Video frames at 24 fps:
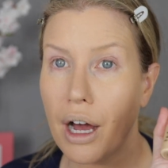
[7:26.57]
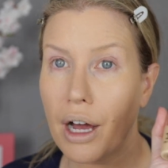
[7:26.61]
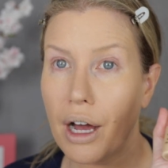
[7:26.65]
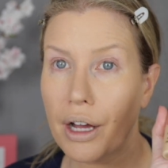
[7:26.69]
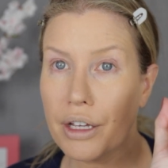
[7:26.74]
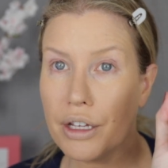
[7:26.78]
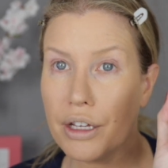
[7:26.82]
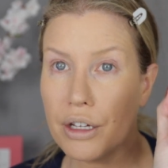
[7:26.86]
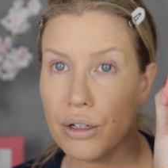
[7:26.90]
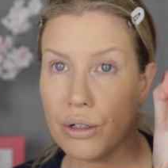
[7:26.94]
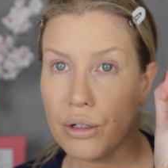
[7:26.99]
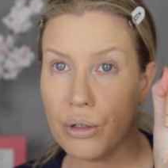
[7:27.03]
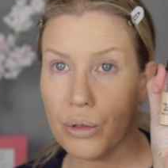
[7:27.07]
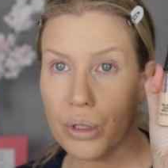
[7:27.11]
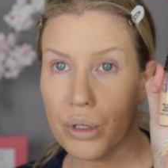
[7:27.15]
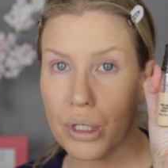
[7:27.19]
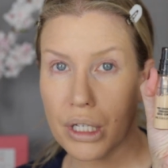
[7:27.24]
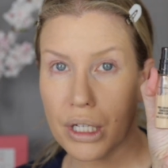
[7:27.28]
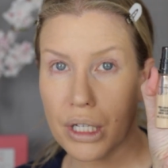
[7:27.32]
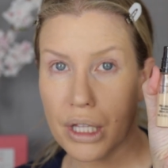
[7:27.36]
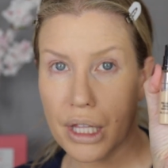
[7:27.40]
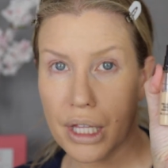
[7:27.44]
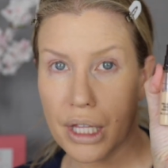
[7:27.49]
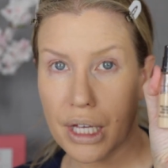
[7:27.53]
I
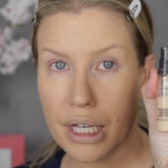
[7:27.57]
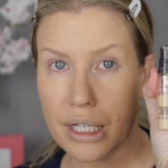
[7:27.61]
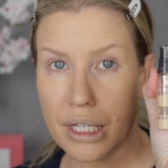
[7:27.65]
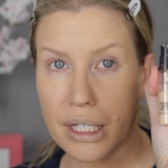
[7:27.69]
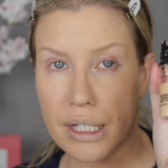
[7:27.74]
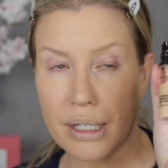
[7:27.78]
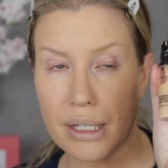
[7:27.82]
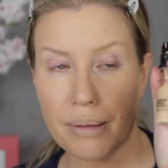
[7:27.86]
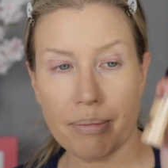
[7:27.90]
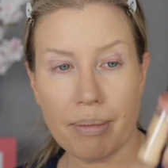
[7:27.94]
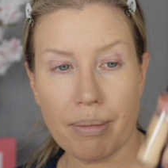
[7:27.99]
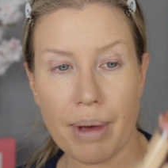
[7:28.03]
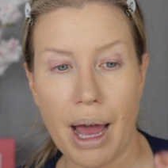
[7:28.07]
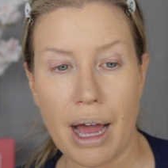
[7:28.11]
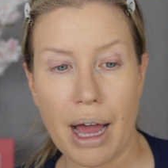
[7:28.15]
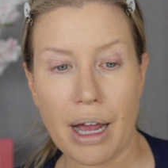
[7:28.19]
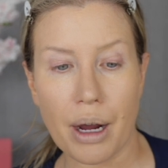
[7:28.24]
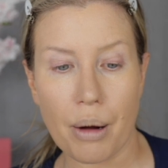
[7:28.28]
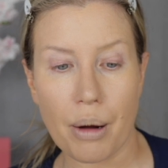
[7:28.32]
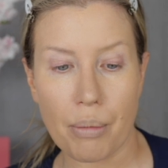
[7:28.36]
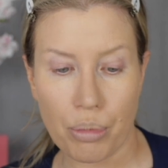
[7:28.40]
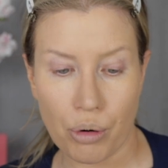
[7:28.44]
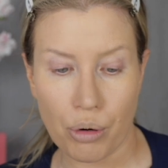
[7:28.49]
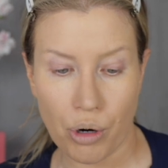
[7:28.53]
used this
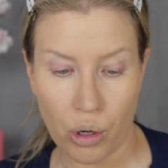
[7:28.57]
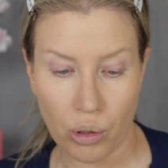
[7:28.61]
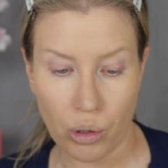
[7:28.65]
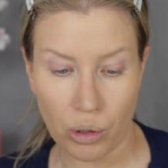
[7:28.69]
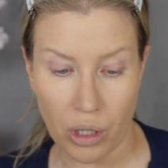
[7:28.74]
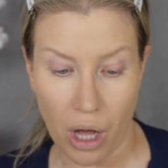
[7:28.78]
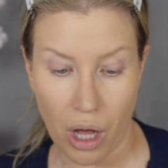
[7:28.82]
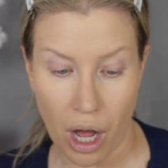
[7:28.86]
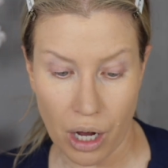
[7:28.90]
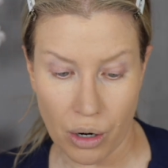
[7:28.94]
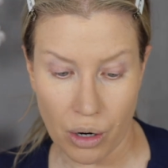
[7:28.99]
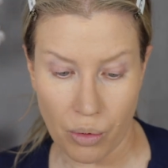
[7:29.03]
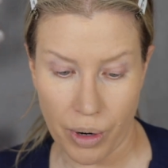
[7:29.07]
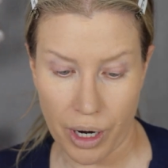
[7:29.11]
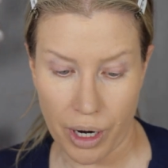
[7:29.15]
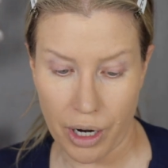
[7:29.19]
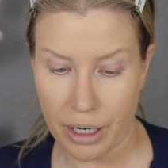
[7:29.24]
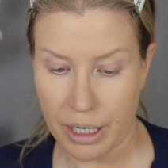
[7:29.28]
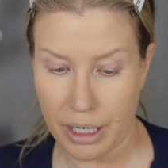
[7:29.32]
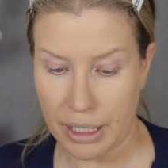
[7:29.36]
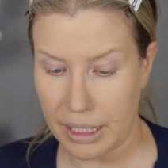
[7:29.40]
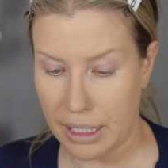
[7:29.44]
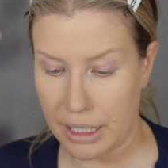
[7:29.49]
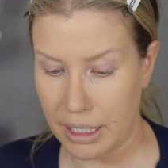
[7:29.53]
MAC Pro
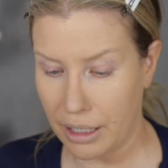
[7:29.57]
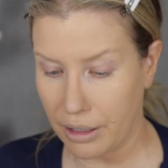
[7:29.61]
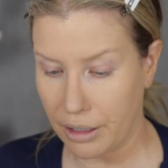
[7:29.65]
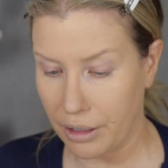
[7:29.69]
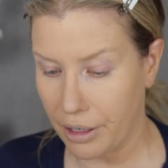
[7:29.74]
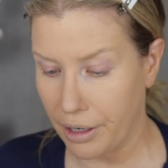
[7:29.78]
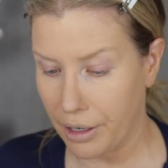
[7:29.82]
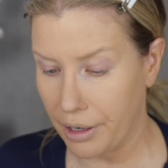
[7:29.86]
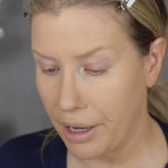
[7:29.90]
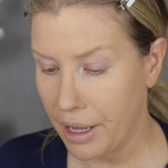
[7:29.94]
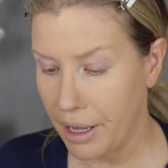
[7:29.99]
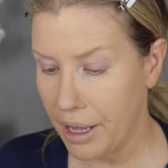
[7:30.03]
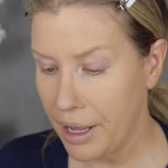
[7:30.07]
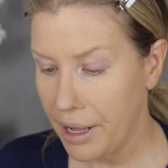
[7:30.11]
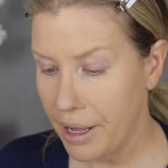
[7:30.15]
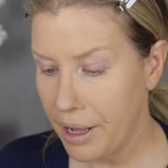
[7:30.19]
Longwear concealer.